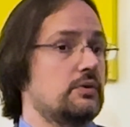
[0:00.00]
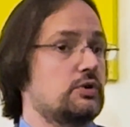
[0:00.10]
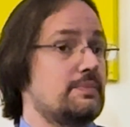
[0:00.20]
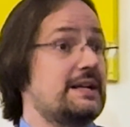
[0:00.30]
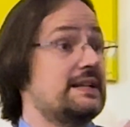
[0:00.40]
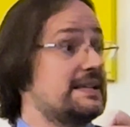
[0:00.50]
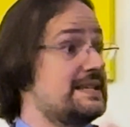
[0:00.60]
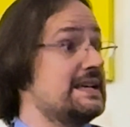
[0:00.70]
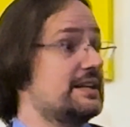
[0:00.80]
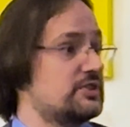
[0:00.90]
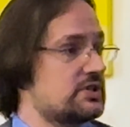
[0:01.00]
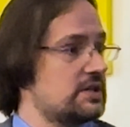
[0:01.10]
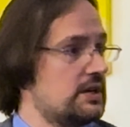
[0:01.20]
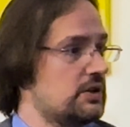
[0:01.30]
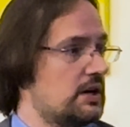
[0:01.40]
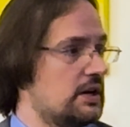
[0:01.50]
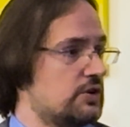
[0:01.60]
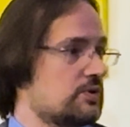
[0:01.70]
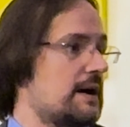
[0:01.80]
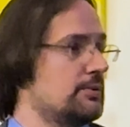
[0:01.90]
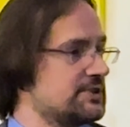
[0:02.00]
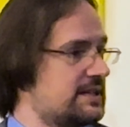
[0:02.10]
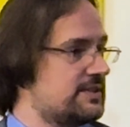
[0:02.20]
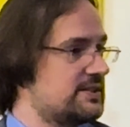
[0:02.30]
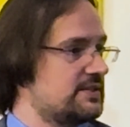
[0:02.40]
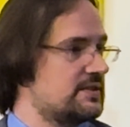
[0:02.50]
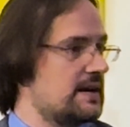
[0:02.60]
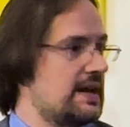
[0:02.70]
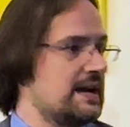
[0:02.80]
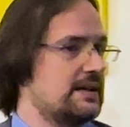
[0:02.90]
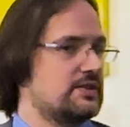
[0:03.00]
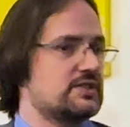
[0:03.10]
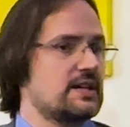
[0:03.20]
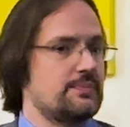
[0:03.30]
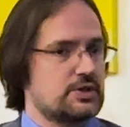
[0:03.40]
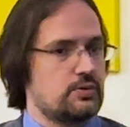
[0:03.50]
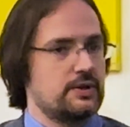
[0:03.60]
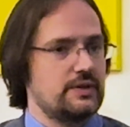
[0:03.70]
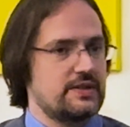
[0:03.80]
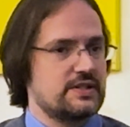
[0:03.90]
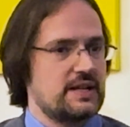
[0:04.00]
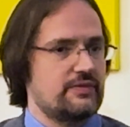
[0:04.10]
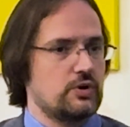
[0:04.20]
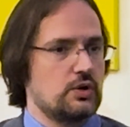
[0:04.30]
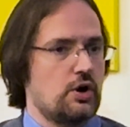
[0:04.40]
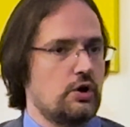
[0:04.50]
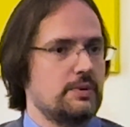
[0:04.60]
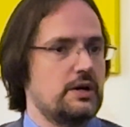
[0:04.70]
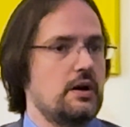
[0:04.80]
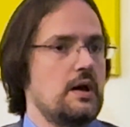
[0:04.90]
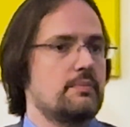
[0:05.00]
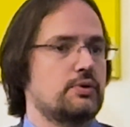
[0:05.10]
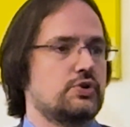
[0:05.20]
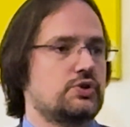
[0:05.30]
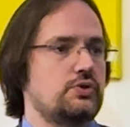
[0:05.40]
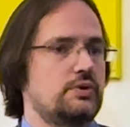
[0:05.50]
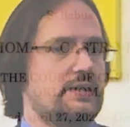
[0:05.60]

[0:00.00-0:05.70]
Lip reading: committed against tribal citizens. And subsequently, the state of Oklahoma pursued a